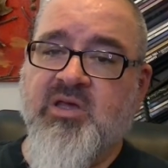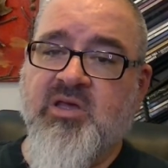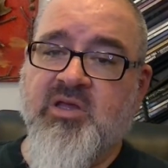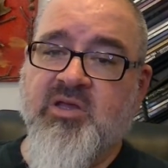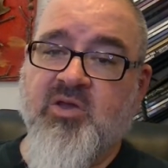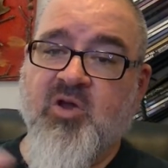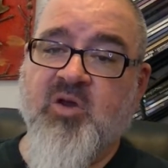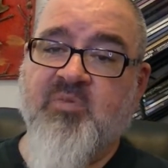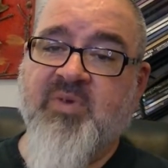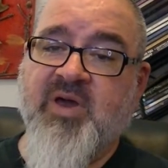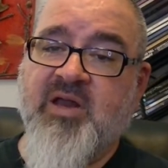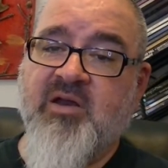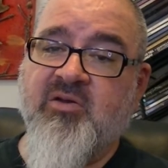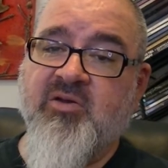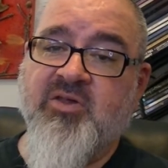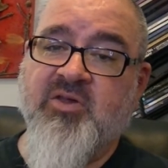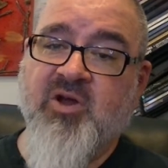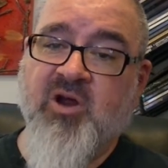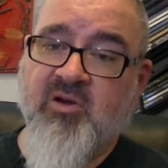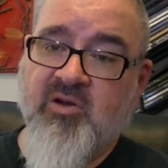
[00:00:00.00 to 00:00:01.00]
Dark Matter
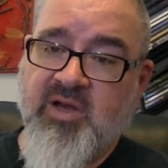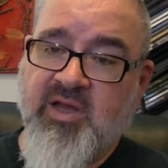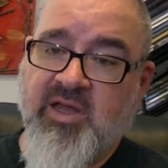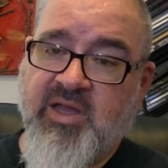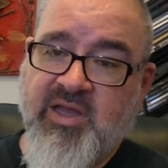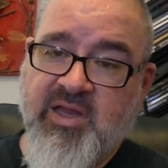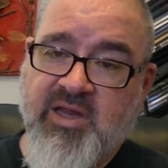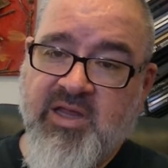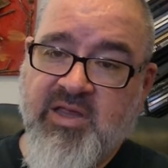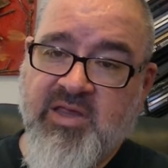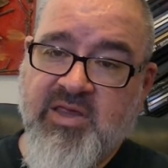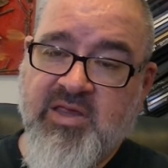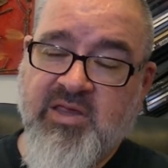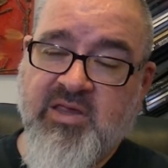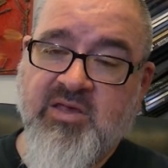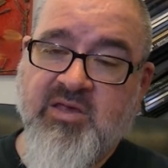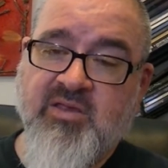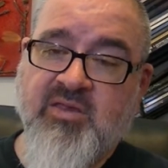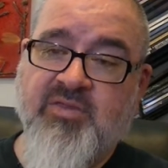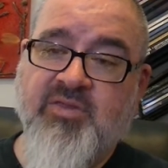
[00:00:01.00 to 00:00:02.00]
is currently in its
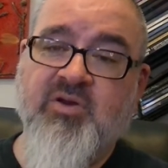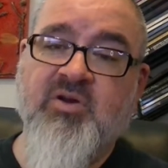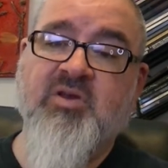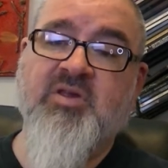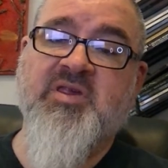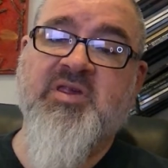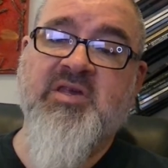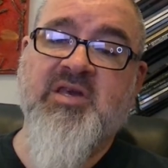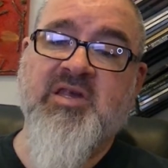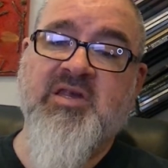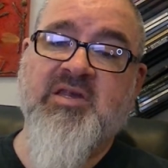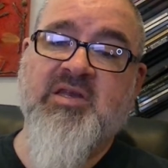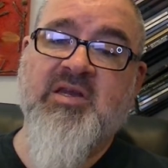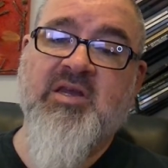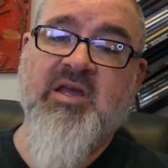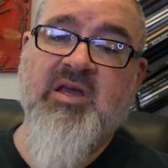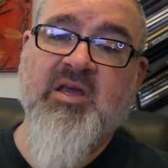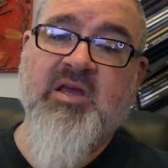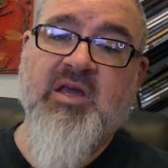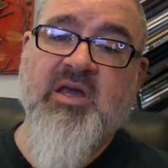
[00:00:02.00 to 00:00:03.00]
third season.
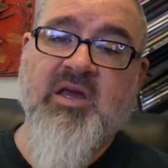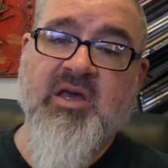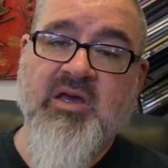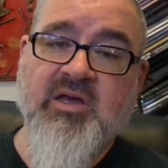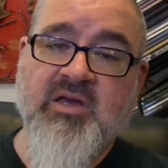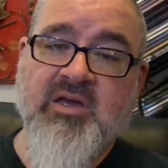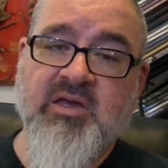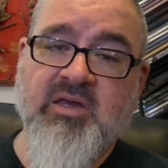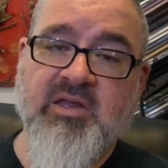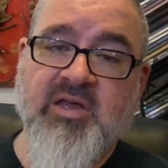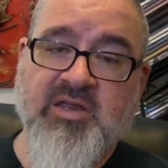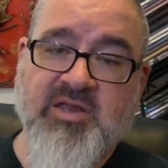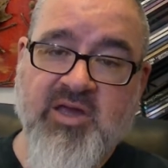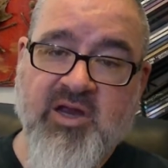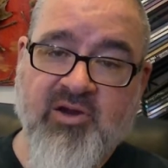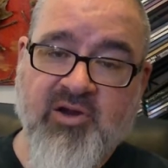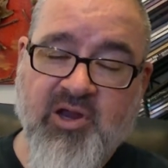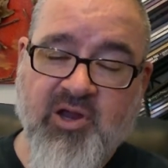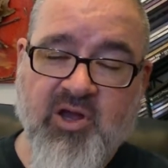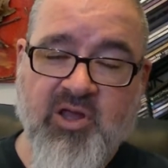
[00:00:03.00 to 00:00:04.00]
That's
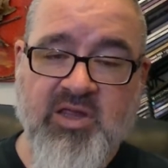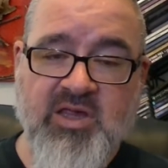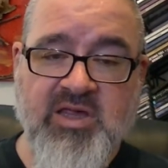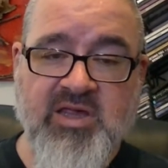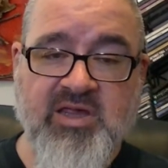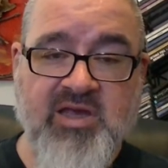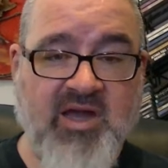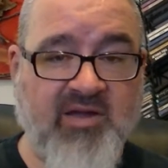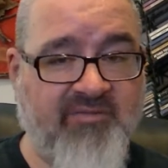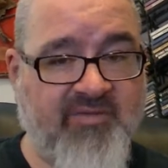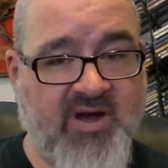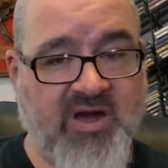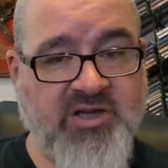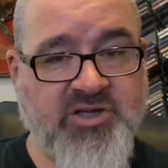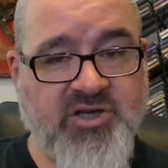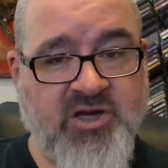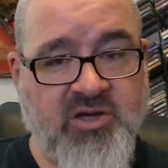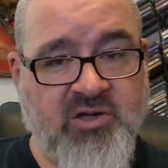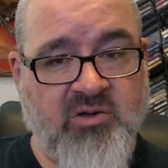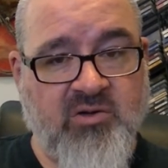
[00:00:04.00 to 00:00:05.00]
airing on the Syfy
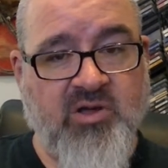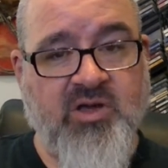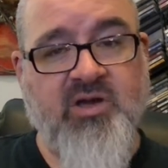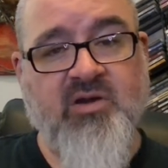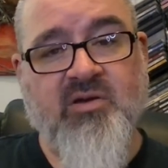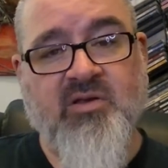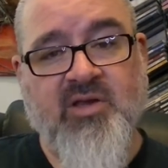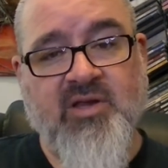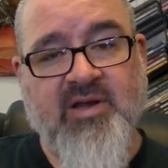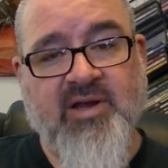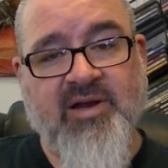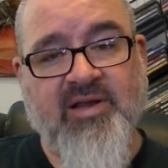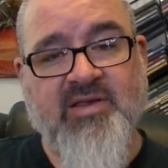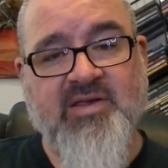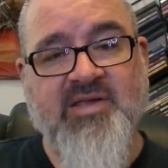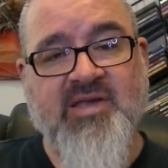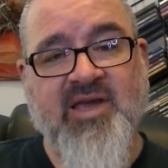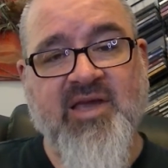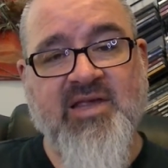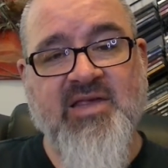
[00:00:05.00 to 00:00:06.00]
channel here in the United
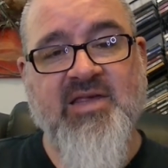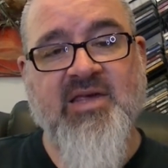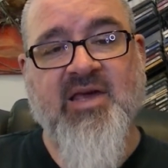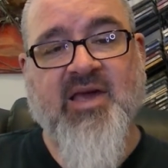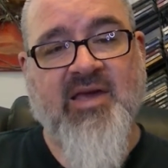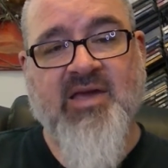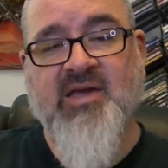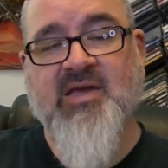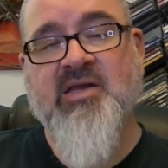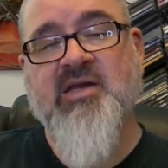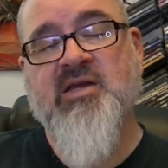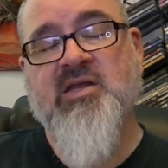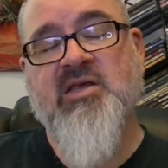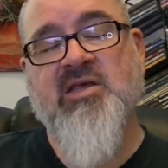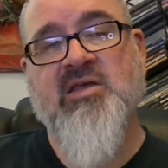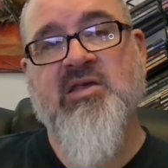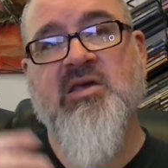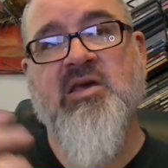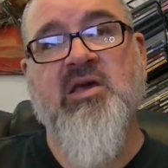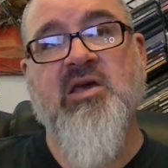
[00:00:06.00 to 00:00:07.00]
States, and it
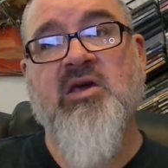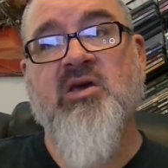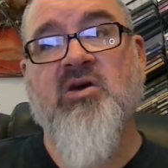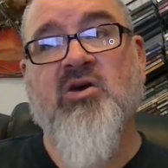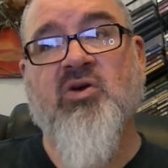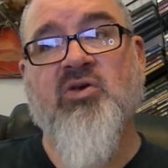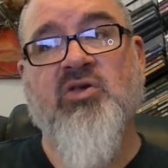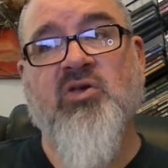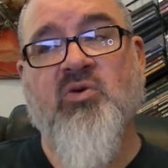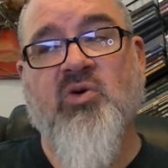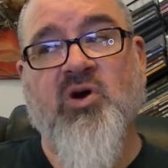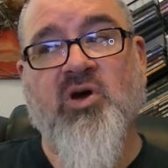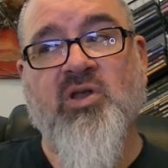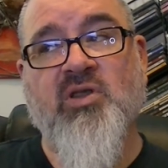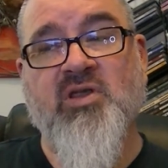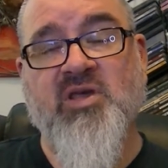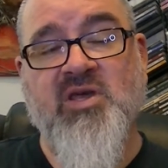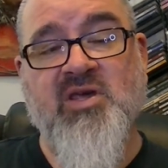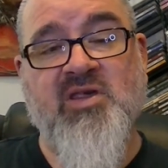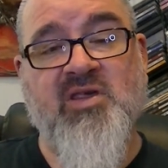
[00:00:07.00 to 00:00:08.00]
is also
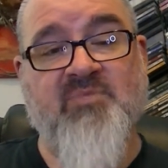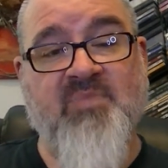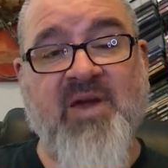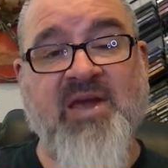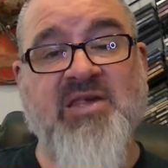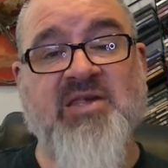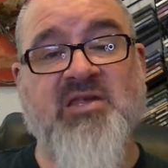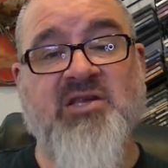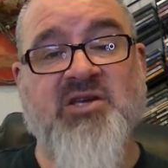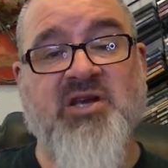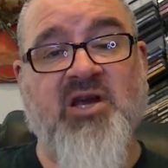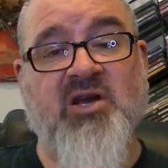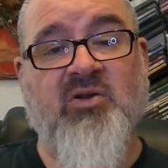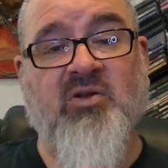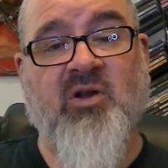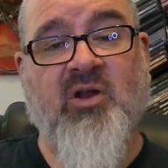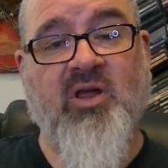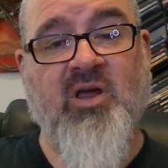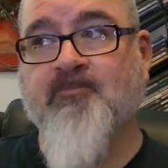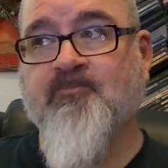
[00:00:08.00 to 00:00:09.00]
on the Space
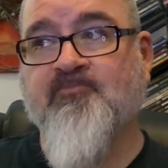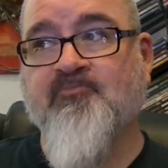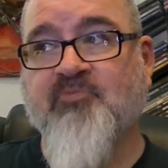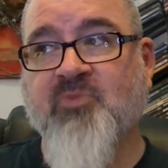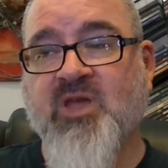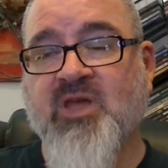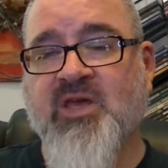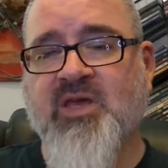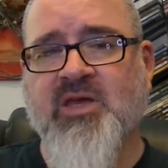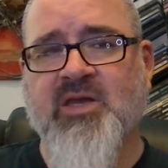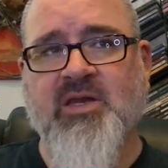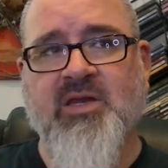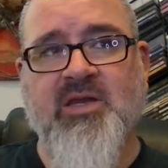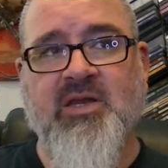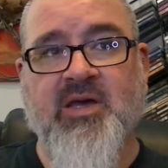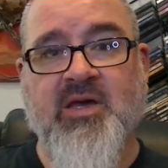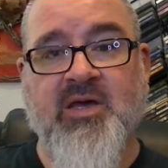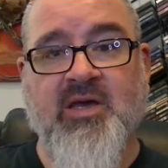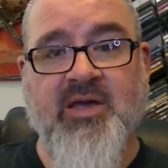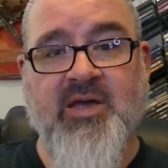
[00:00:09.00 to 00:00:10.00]
channel in
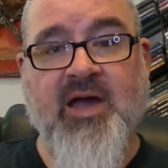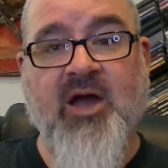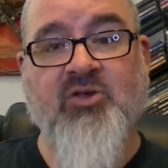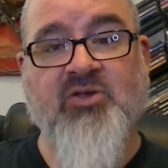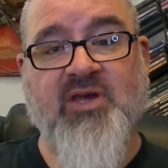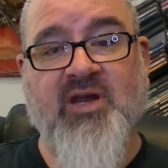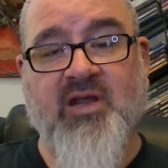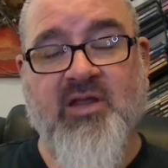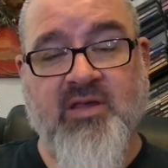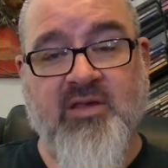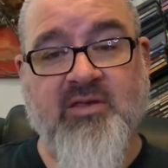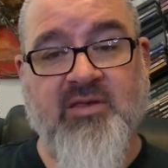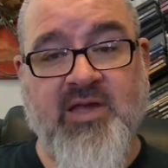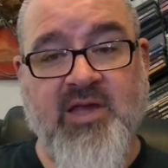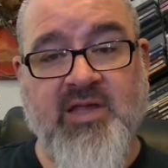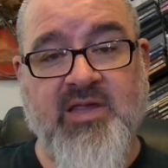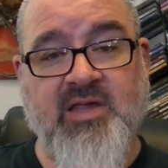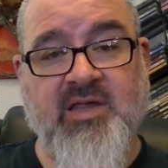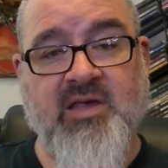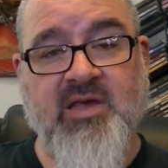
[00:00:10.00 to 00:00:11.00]
outside of the
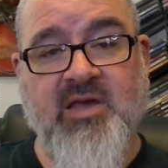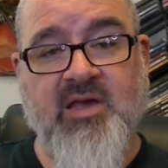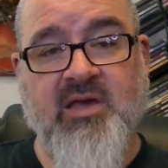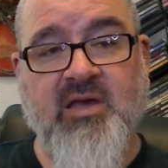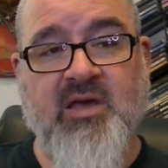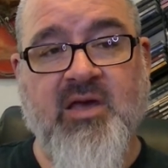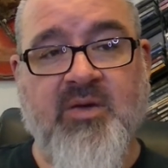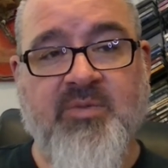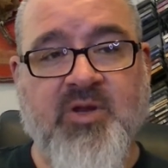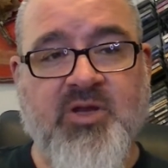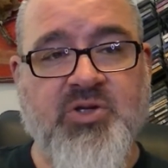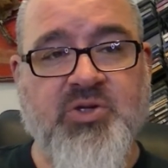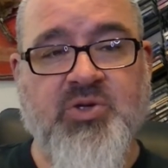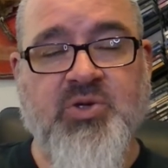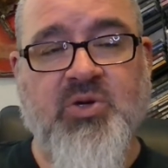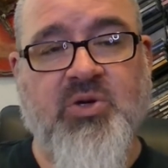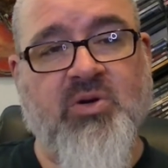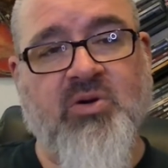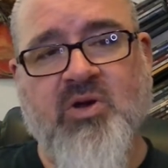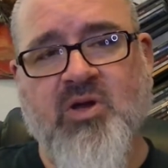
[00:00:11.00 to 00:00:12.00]
States. I'm not
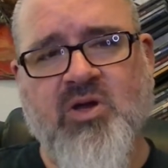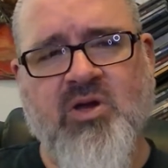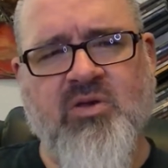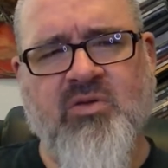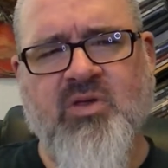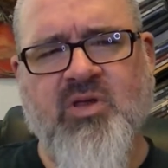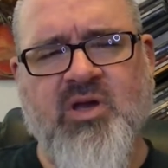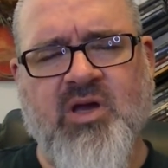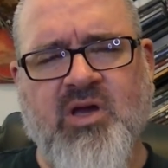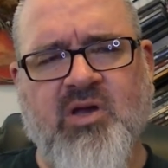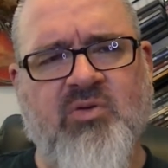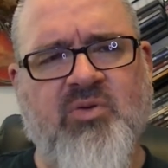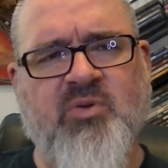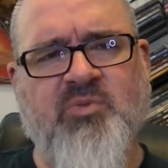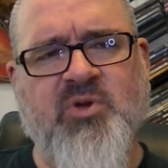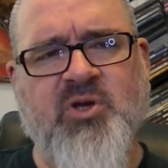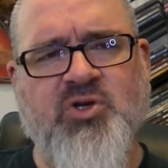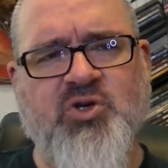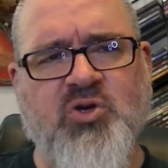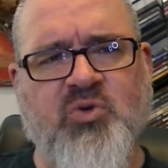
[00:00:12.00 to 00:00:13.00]
sure
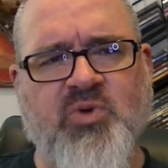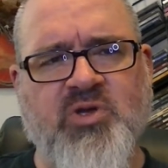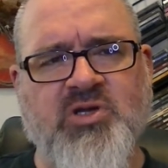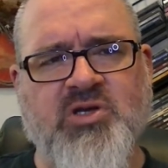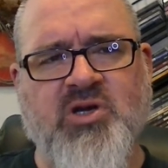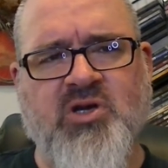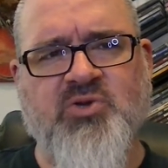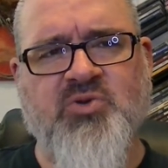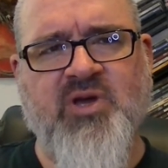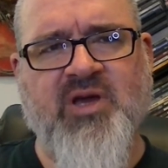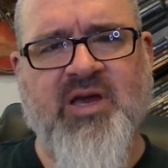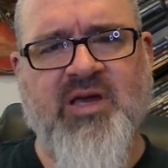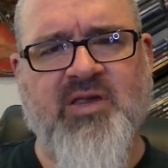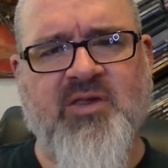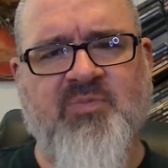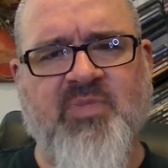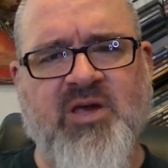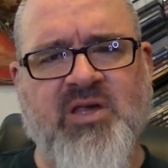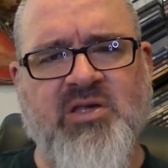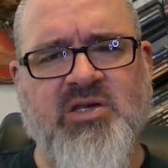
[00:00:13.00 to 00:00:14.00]
which country has
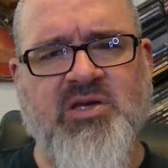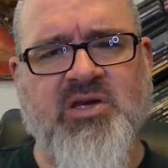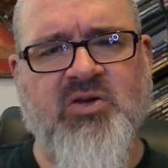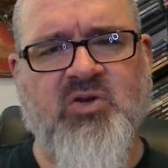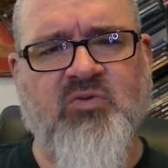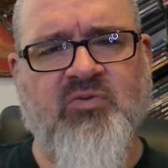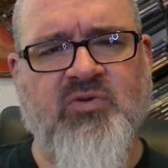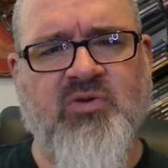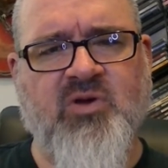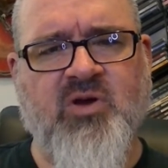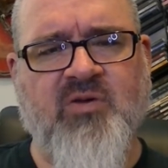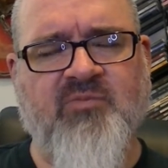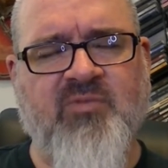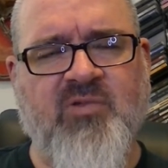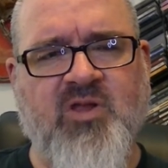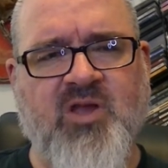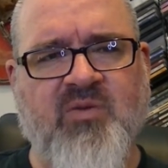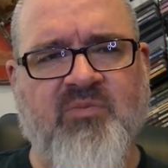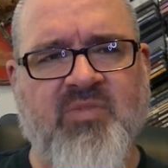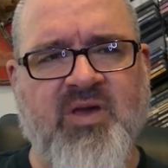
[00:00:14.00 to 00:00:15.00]
Space channel off the
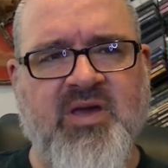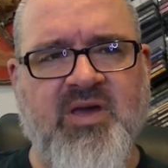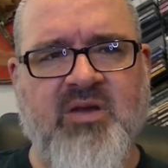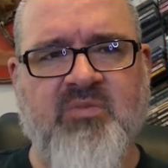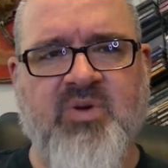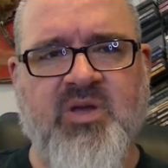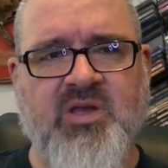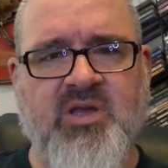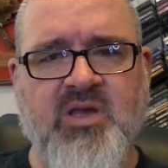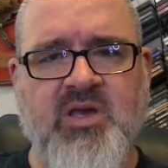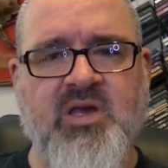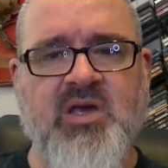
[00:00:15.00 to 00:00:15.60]
top of my head, but